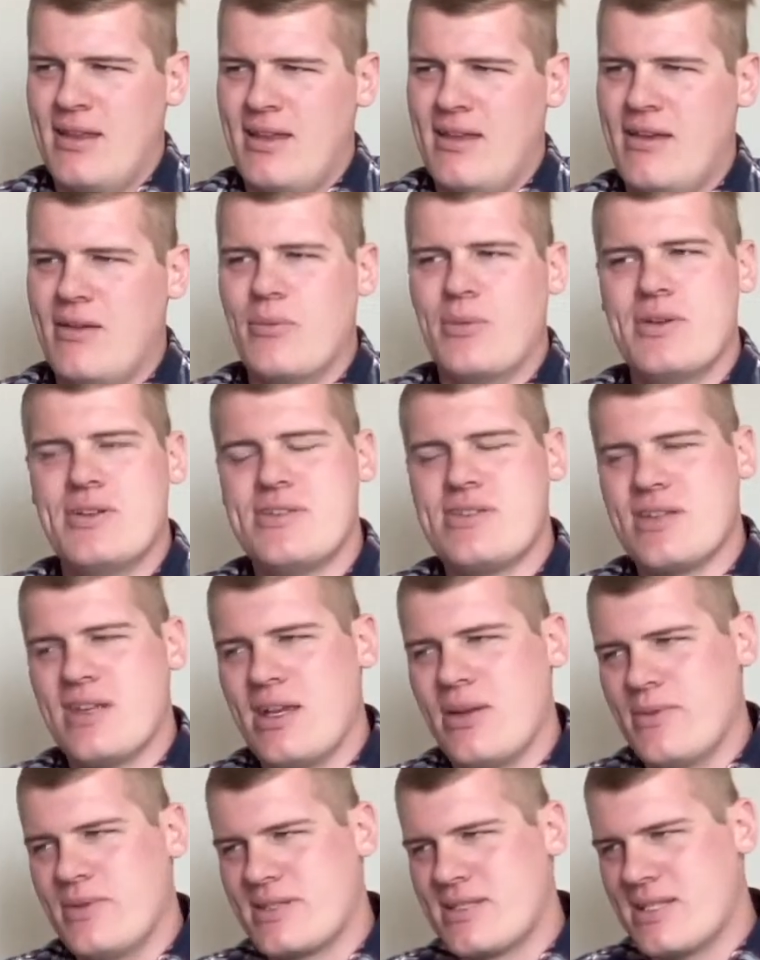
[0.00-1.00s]
It
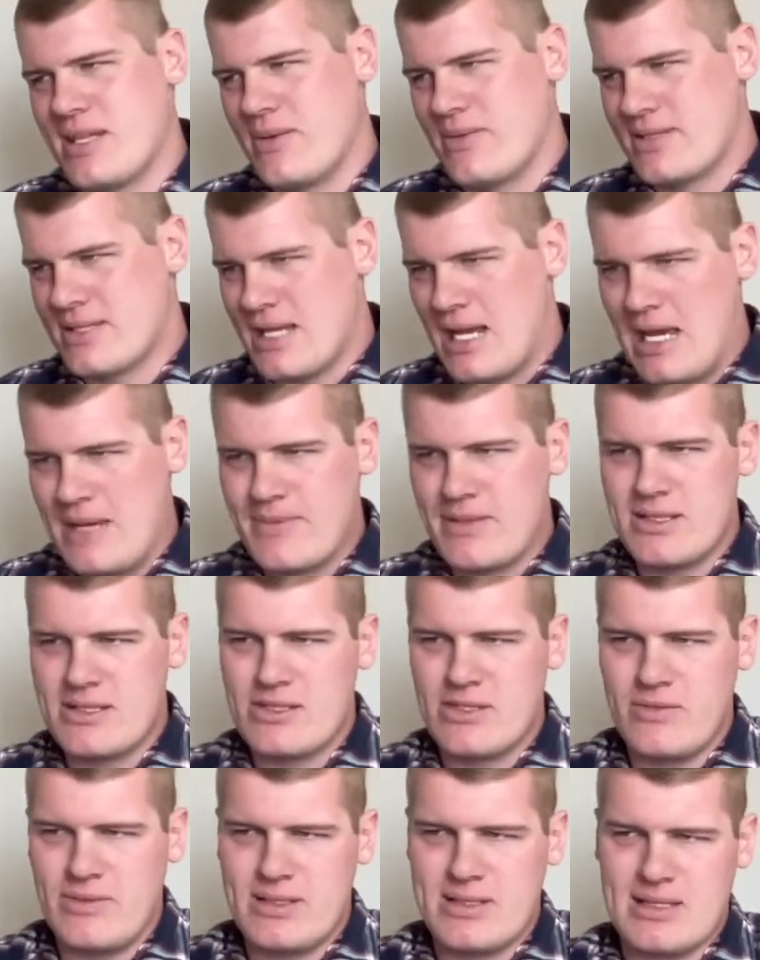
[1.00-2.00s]
was time
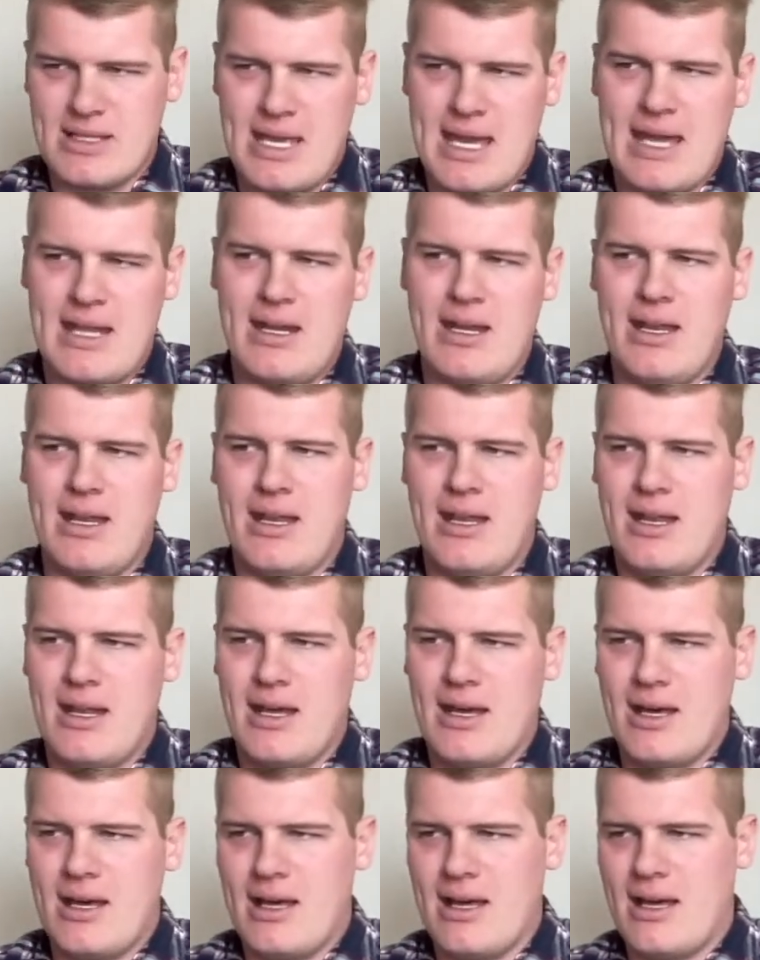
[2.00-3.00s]
consuming to edit.
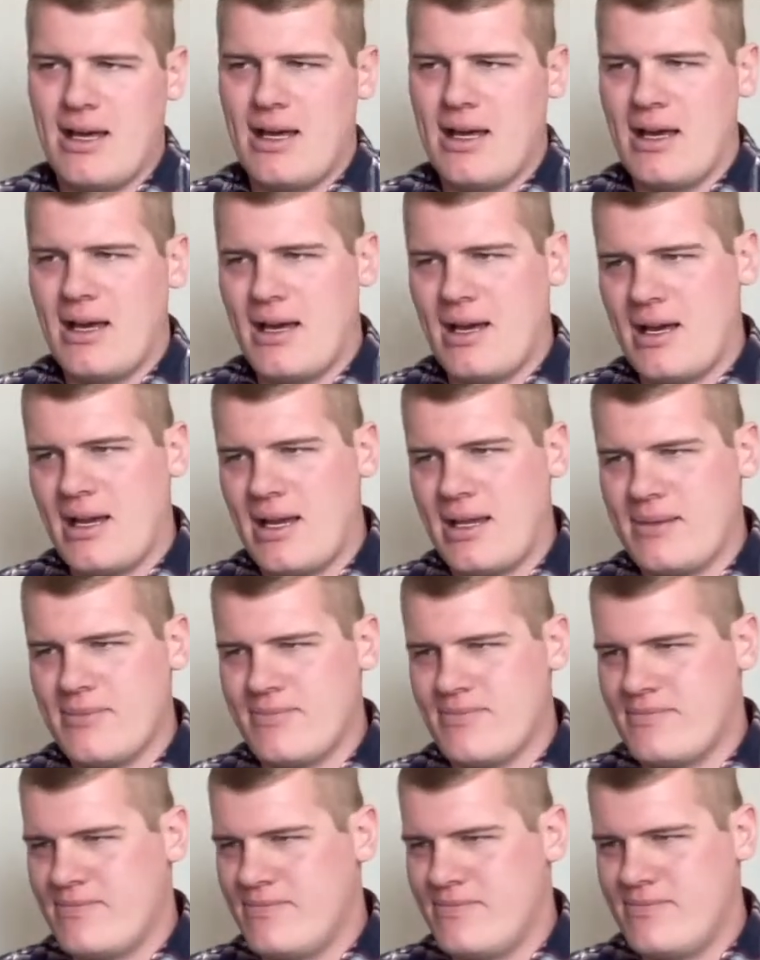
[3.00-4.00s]

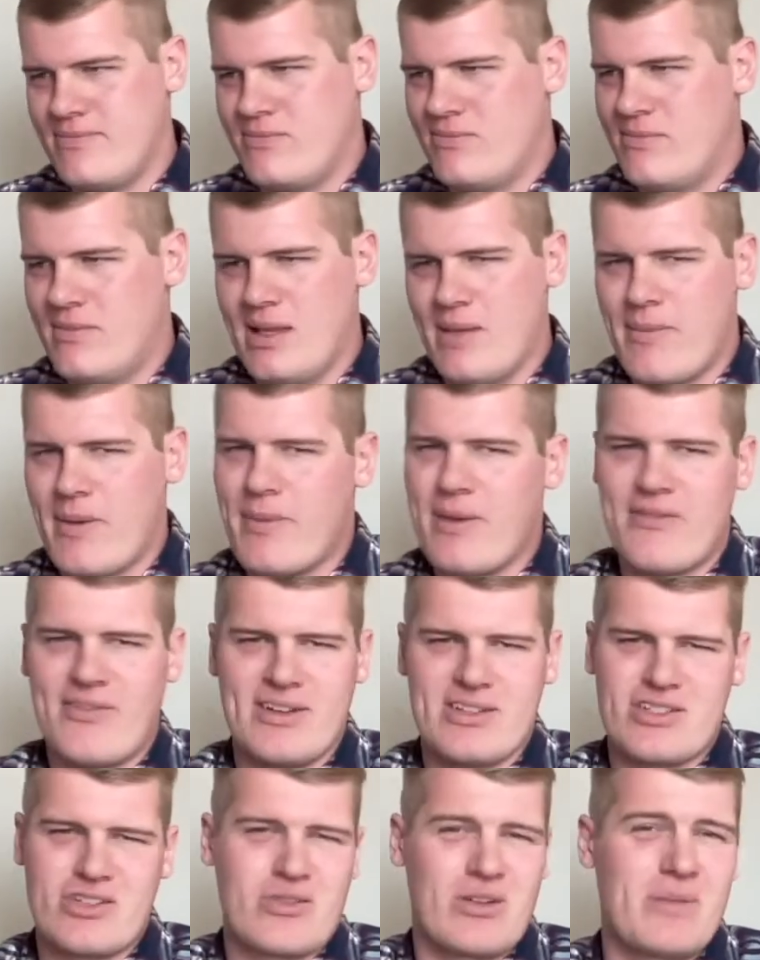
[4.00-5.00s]
Maybe if I
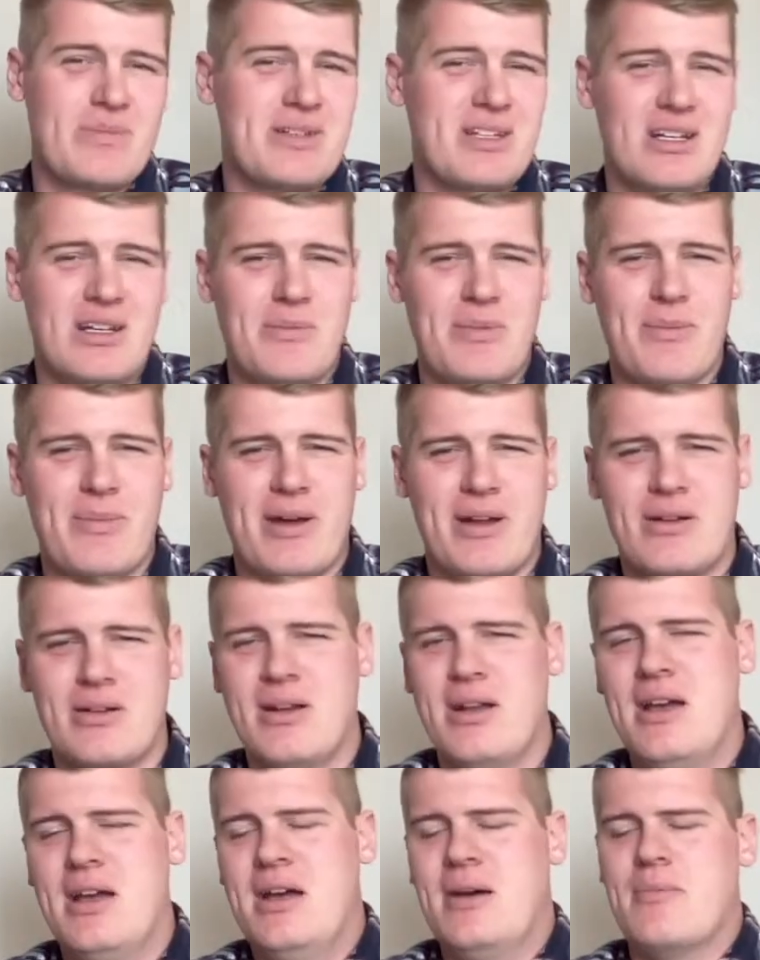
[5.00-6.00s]
scripted it'd be
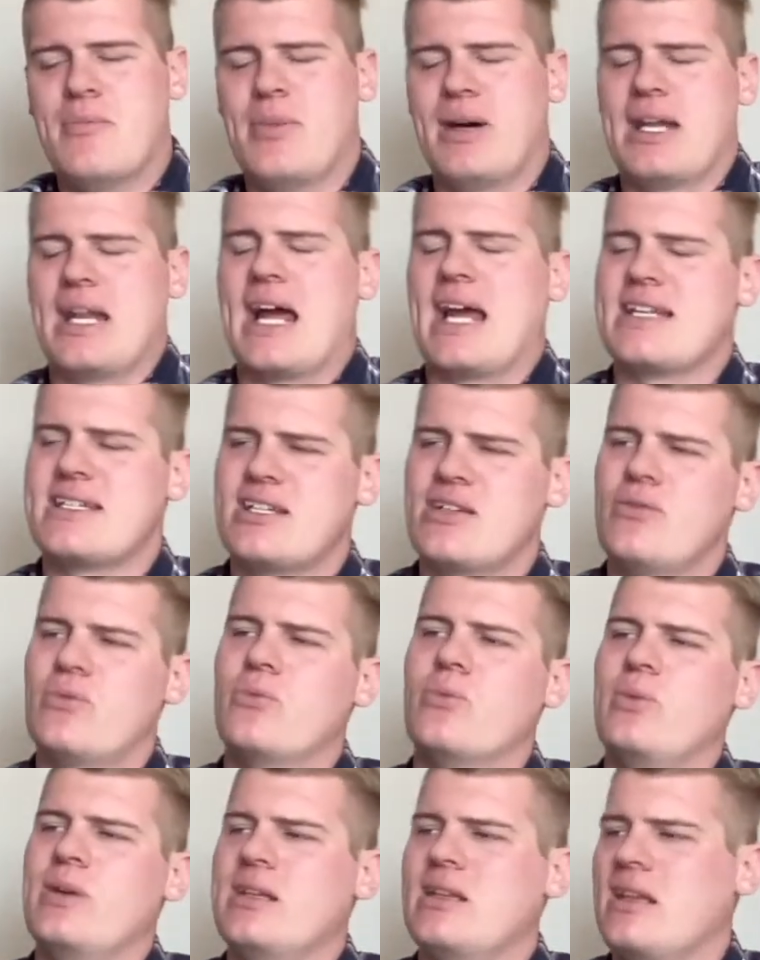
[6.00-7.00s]
better, but I
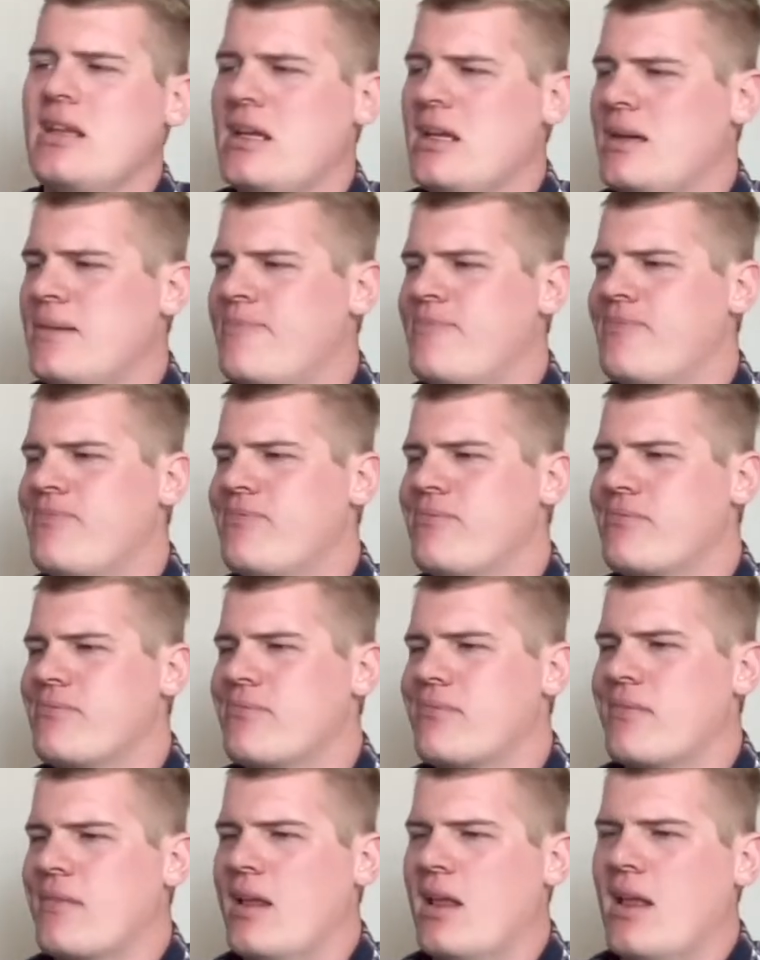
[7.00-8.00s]
didn't really
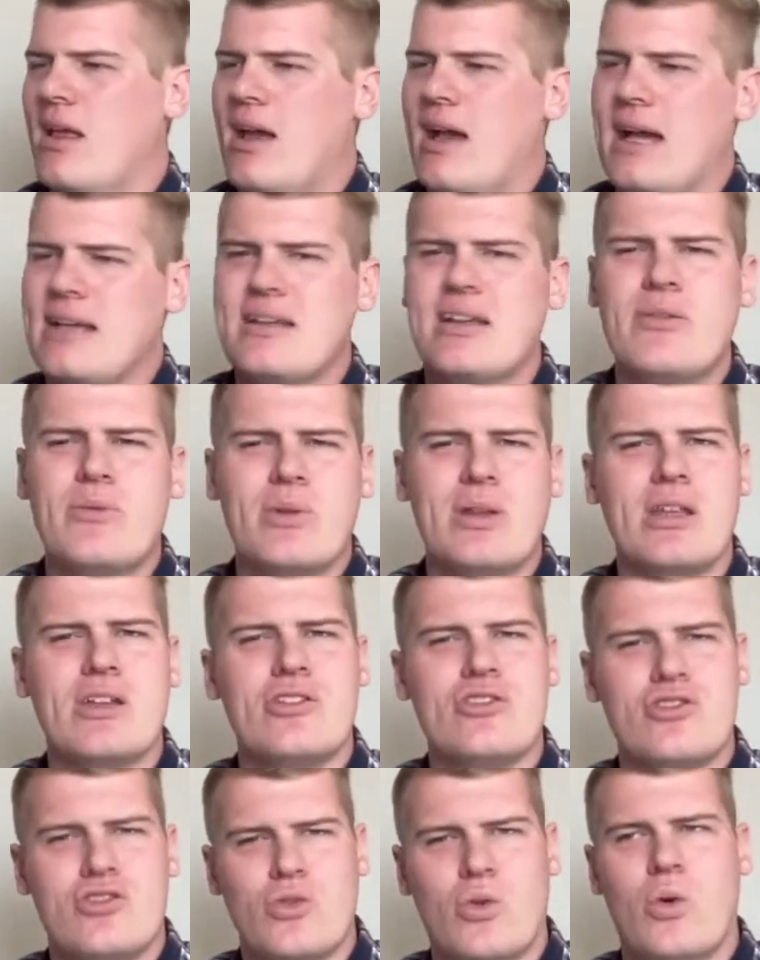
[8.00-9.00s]

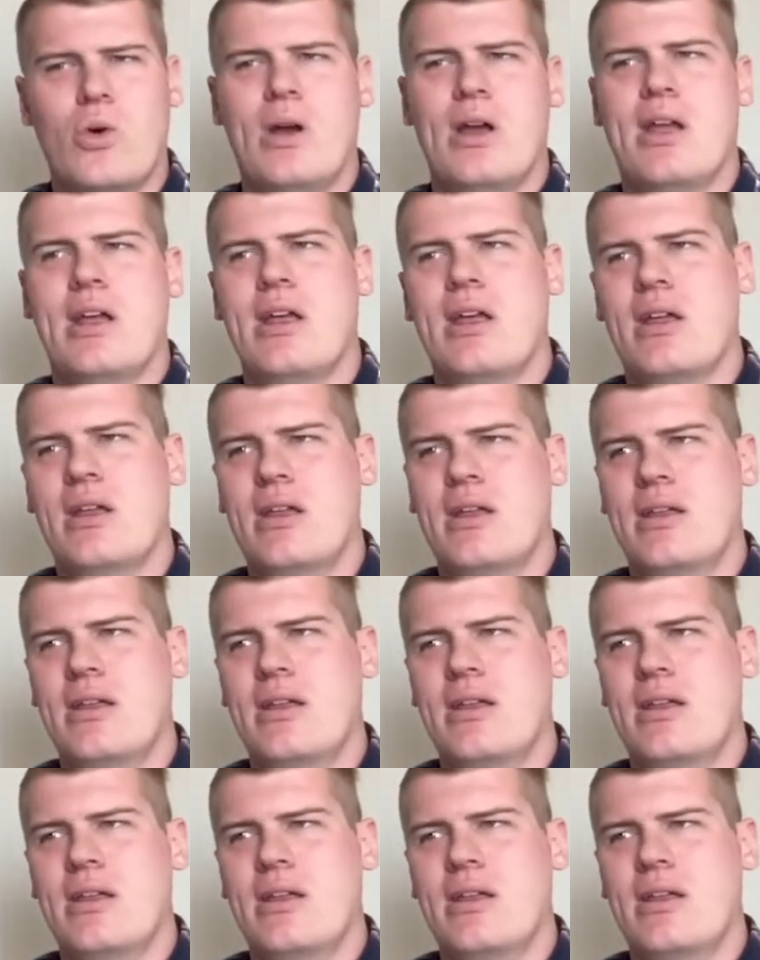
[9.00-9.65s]
enjoy